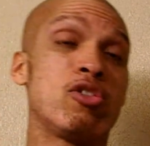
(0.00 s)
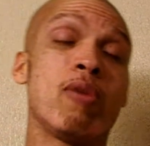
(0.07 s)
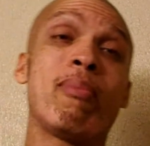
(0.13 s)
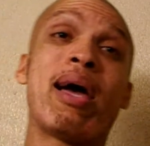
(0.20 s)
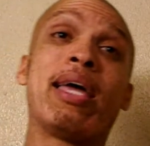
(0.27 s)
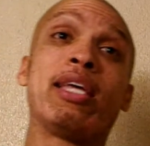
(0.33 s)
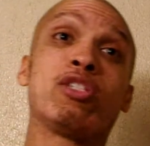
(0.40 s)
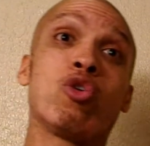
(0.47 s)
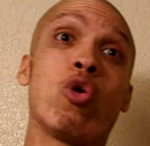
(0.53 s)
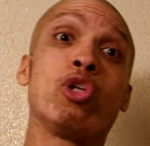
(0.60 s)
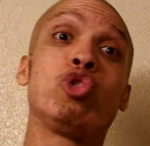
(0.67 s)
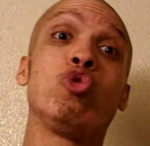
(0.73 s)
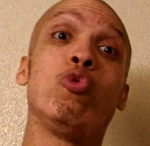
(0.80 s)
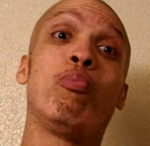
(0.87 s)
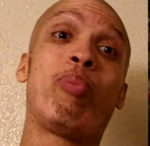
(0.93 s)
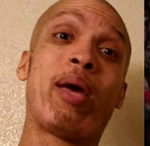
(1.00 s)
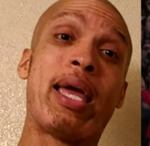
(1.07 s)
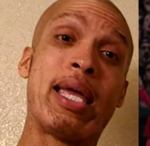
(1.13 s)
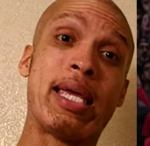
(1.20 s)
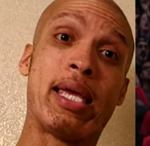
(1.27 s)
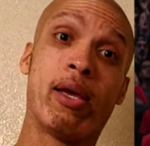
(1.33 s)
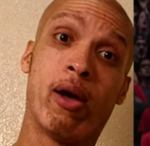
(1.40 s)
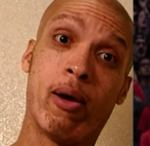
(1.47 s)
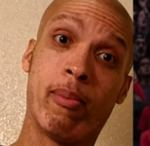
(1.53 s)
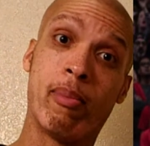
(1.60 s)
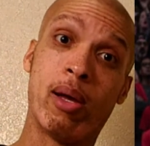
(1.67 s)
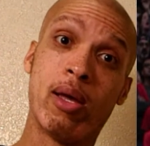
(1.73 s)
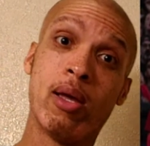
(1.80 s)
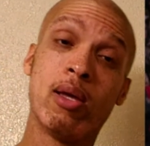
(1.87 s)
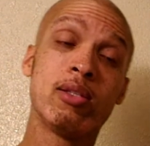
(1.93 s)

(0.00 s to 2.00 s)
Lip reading: Somebody is going to pay him.